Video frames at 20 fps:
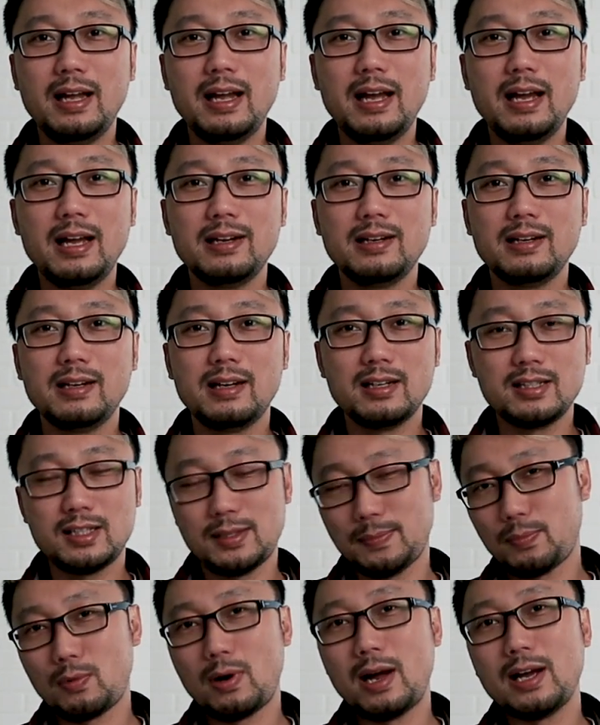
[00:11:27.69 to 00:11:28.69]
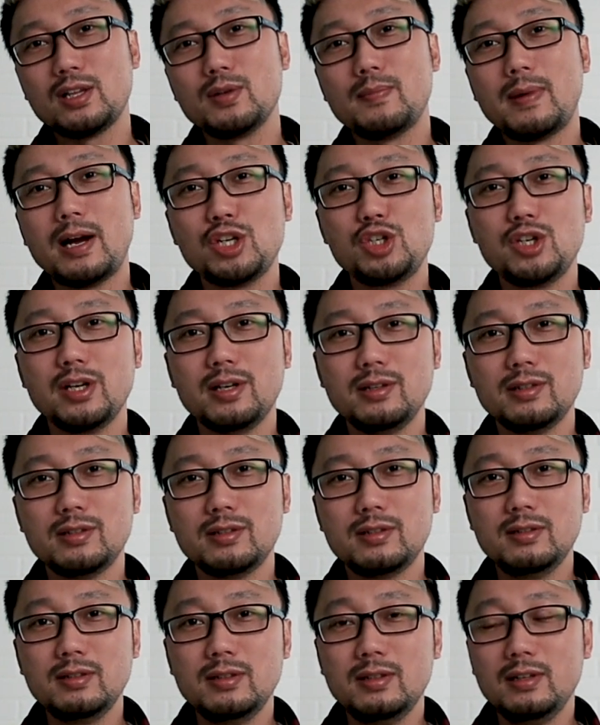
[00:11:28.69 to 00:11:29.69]
and subscribe to my
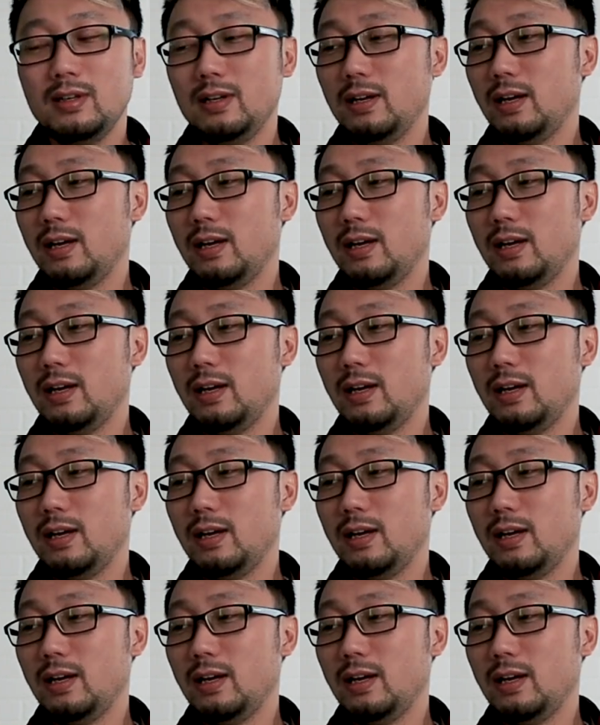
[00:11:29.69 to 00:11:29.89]
channel.